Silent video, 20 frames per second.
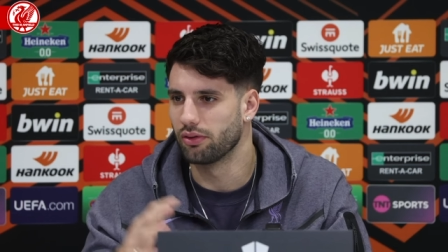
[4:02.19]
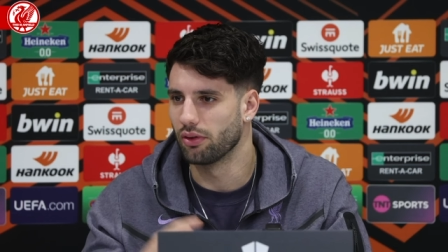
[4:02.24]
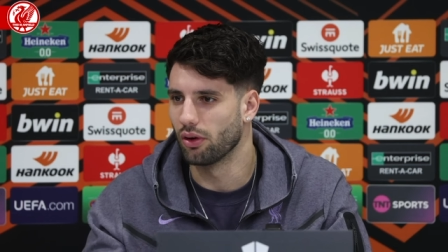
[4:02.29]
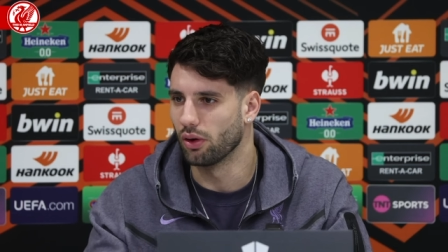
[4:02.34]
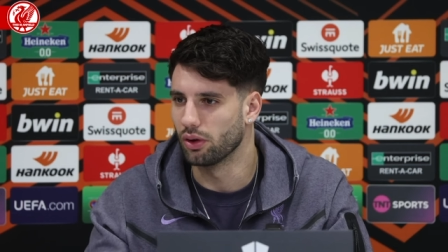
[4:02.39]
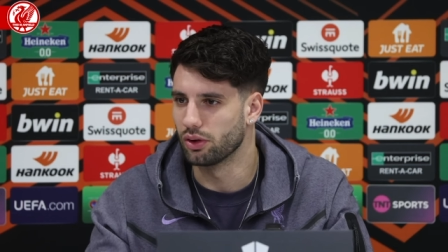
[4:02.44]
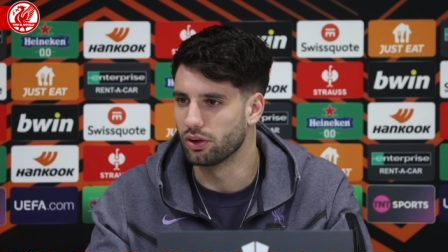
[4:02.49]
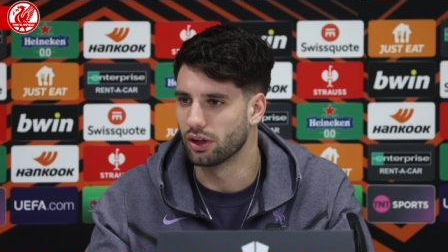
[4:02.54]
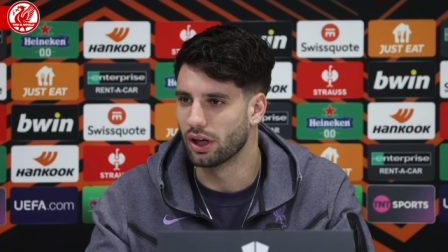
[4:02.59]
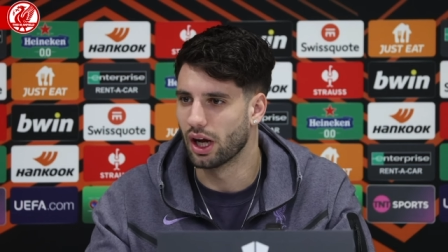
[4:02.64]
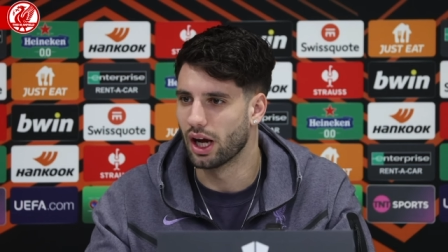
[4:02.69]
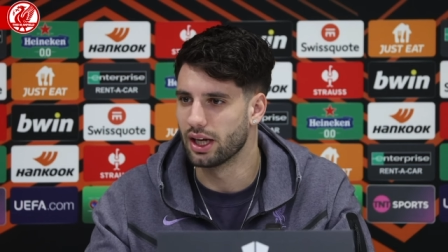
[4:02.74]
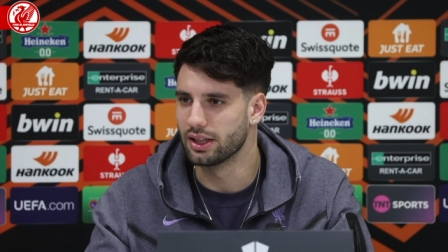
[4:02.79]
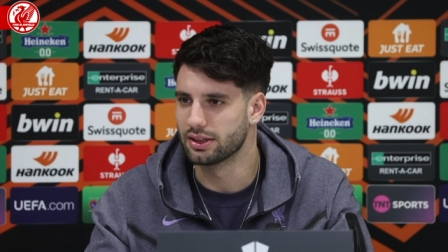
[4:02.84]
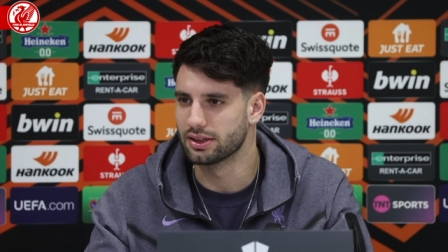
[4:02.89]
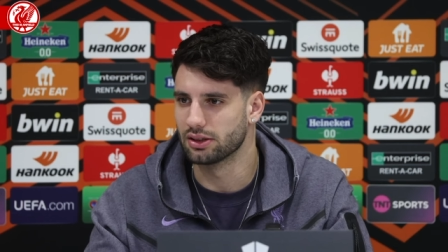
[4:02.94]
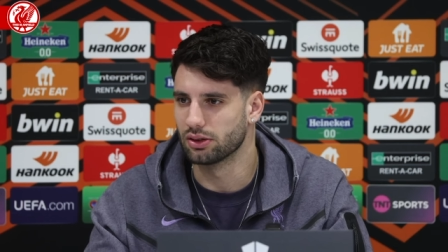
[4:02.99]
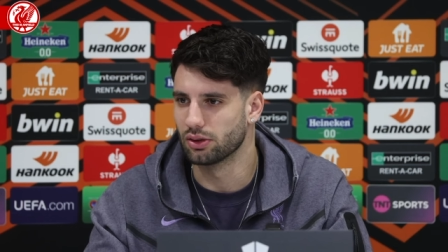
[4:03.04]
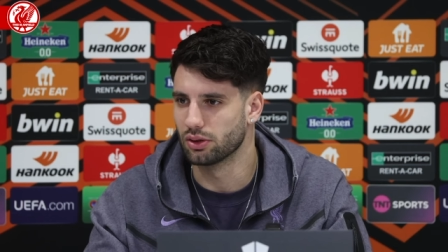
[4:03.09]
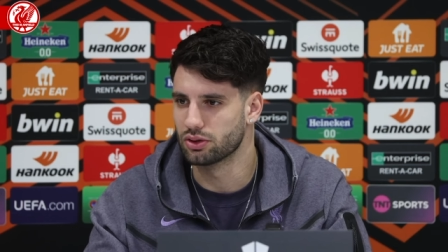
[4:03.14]
older
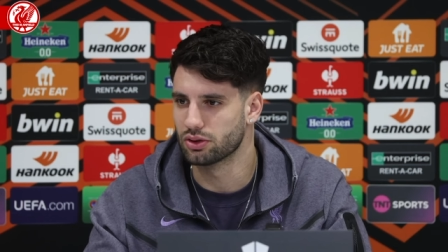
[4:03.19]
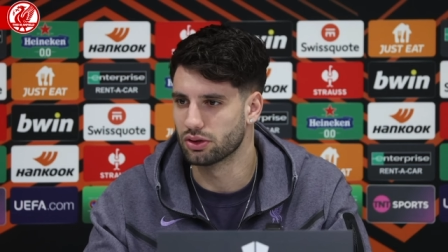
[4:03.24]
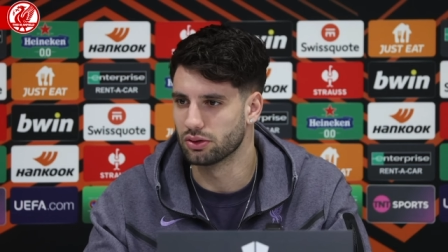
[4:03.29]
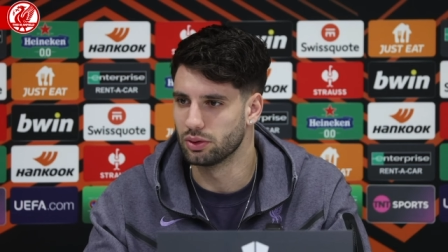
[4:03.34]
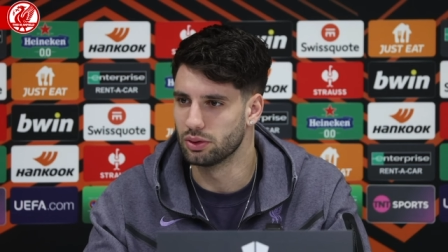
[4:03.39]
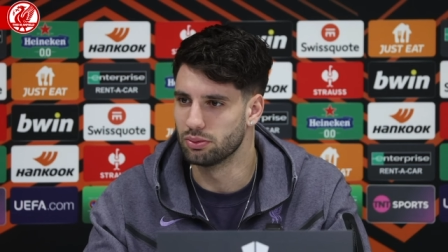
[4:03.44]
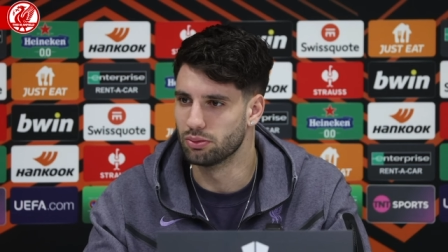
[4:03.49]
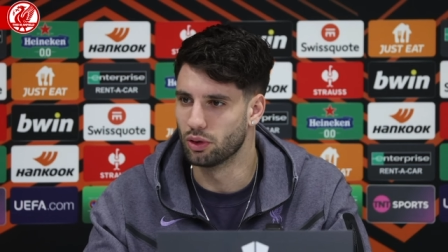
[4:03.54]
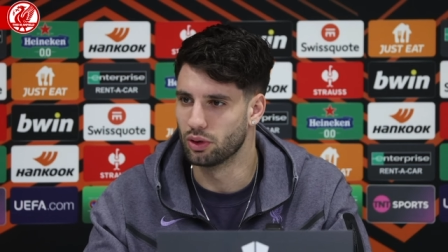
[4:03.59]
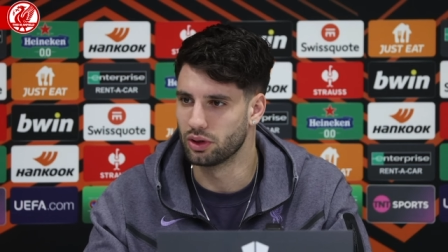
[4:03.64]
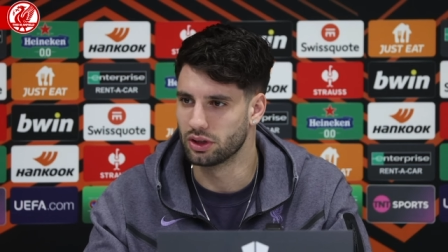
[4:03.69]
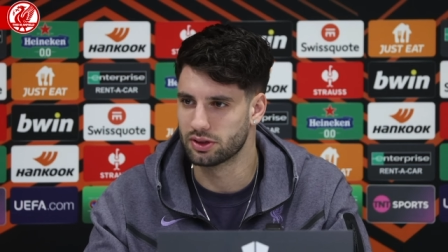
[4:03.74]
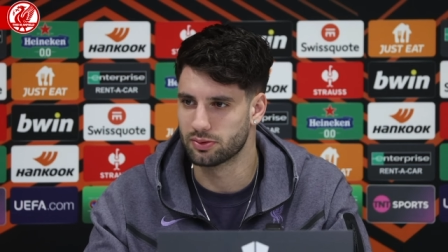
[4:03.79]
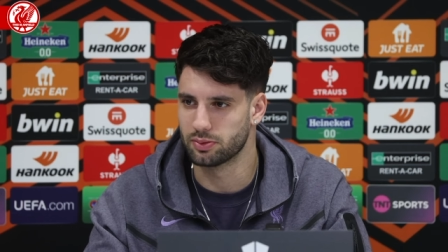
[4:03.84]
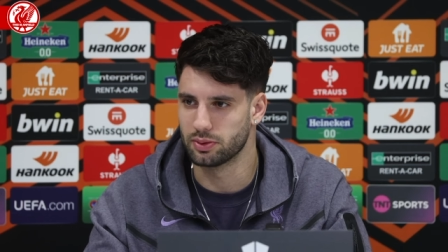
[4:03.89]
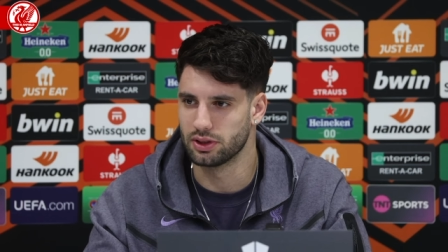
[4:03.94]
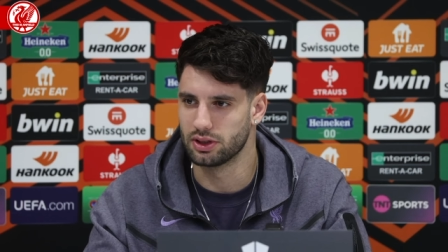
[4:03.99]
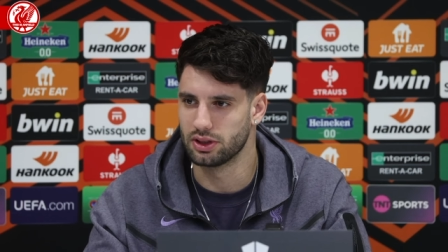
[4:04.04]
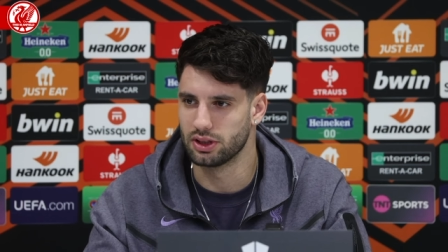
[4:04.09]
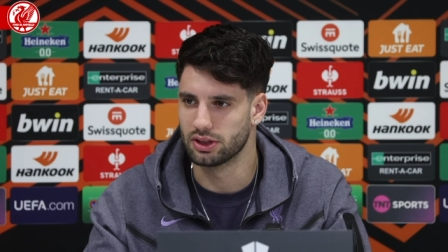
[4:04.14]
guys and also with more
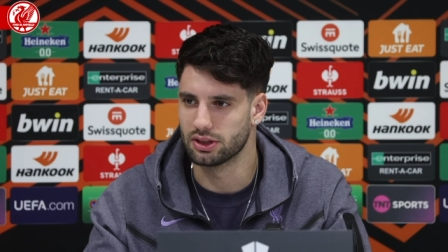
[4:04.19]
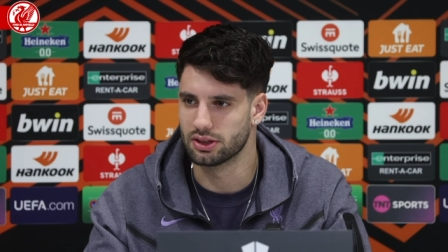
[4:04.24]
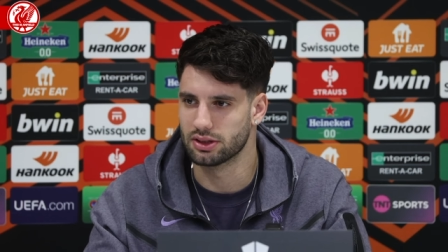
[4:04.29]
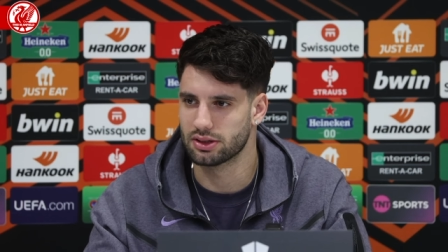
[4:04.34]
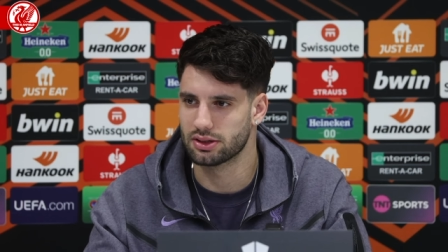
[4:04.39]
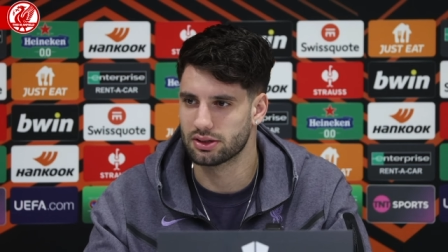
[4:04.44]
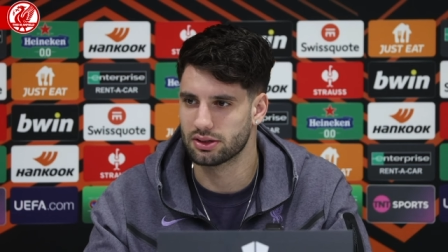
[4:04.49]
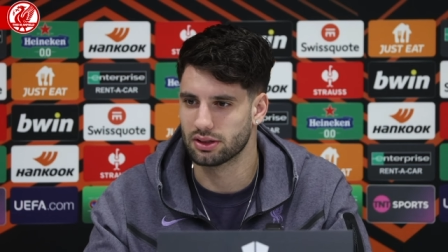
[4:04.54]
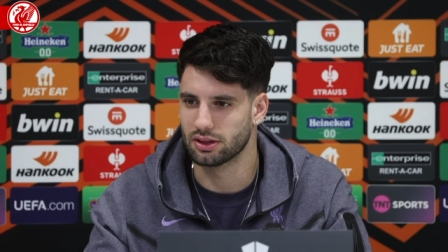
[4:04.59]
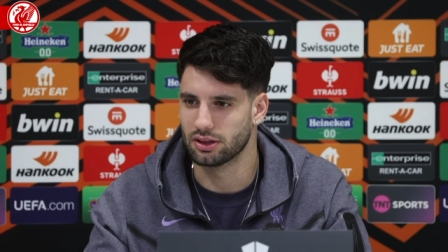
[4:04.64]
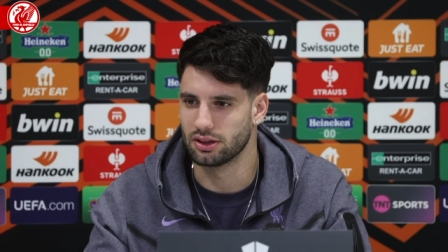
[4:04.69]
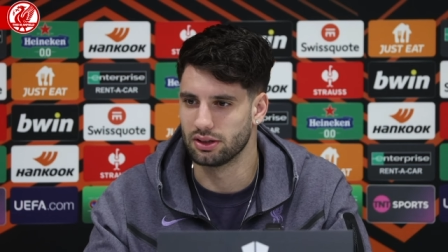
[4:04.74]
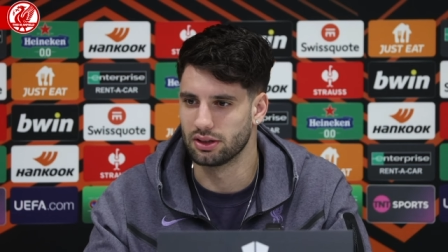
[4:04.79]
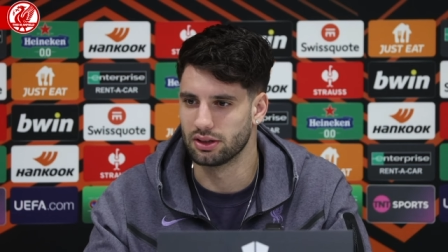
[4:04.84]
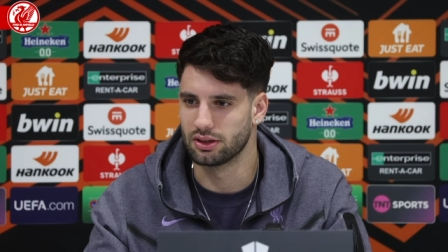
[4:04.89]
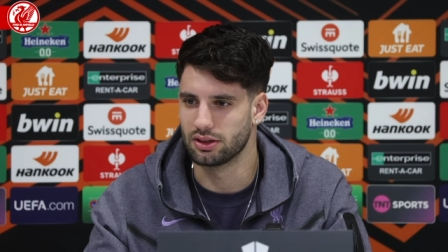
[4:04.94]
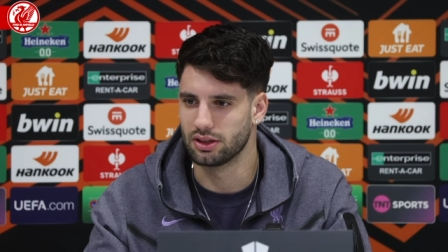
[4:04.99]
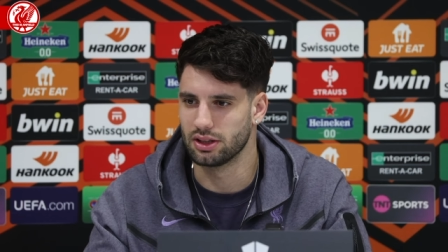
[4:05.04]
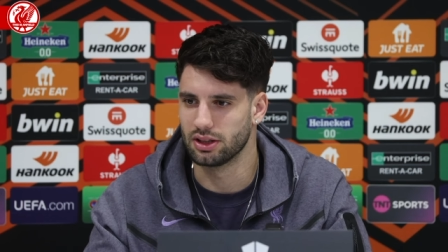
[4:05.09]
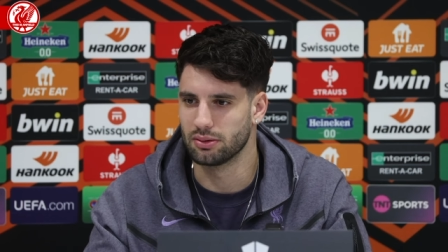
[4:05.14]
experience in
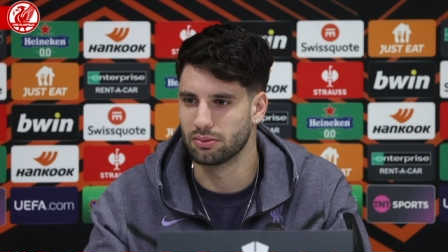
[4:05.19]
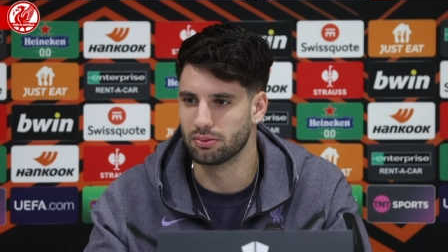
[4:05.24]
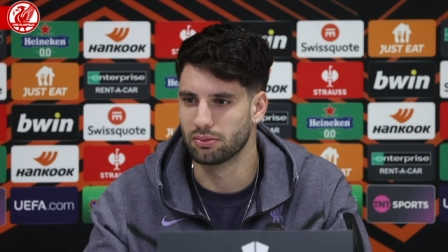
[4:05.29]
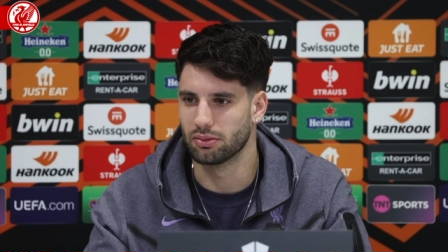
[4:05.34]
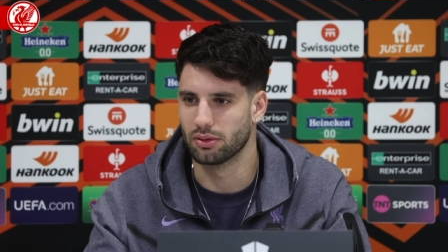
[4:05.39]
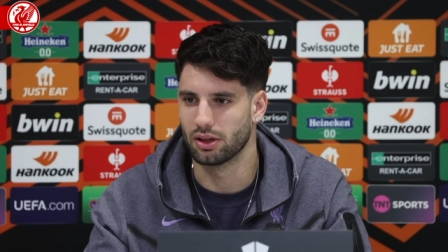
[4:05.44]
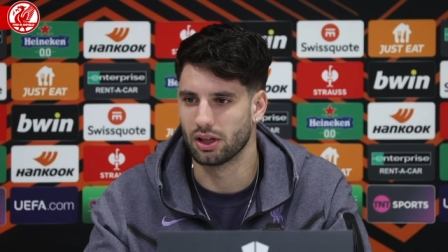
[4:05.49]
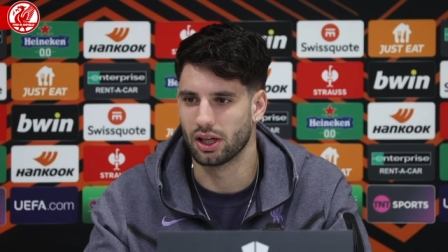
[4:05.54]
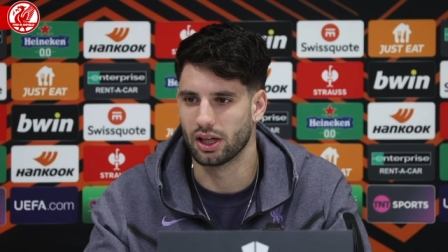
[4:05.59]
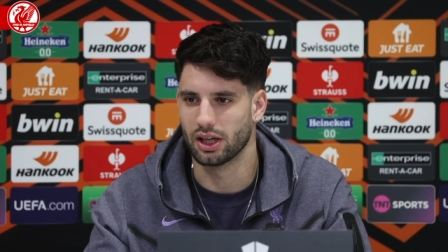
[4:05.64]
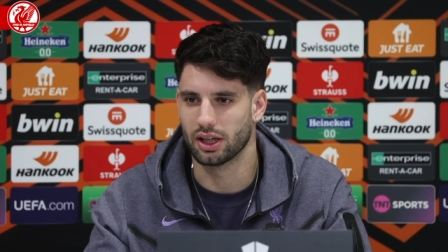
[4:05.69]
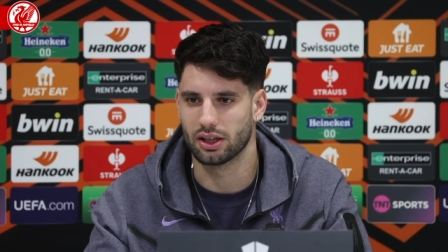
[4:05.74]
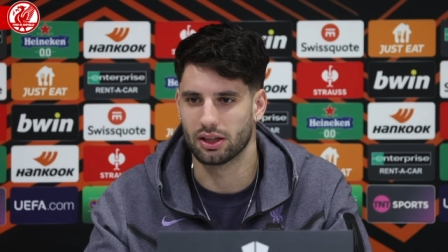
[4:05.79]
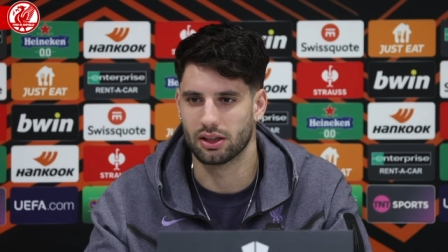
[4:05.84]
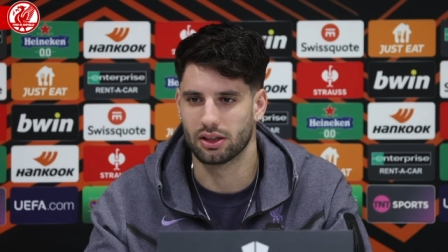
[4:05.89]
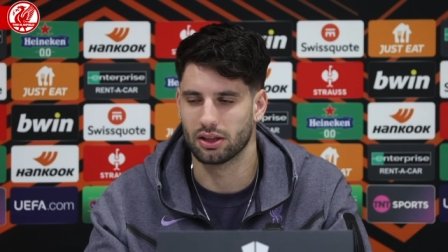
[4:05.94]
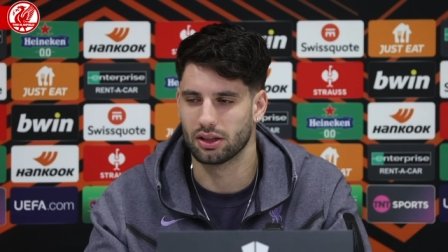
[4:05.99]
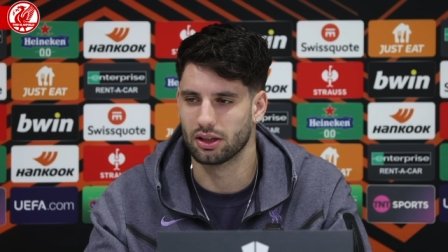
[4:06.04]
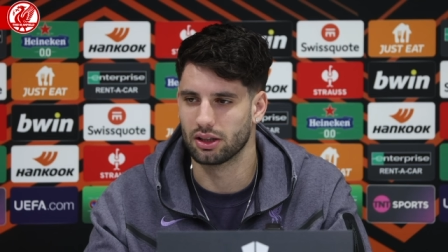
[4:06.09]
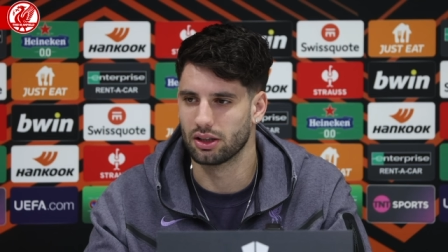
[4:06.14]
the team,
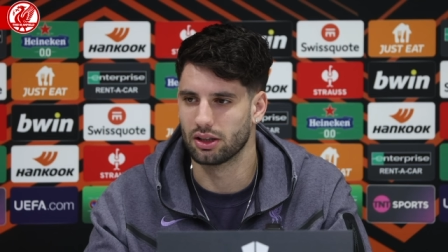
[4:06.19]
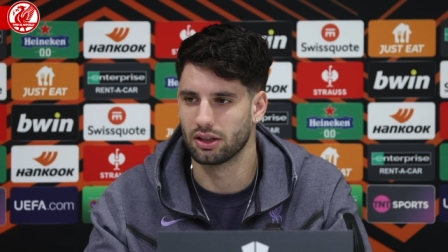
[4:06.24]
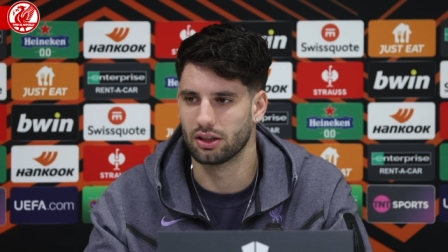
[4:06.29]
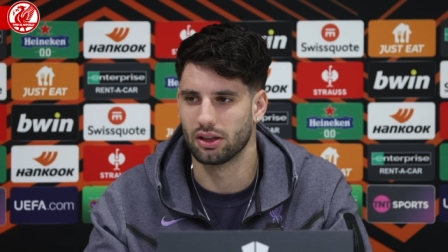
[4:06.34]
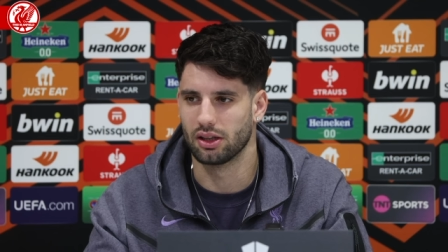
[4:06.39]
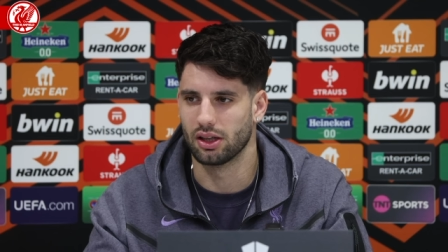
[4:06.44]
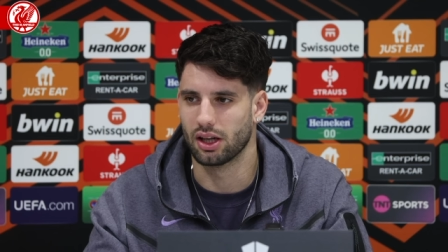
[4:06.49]
like uh,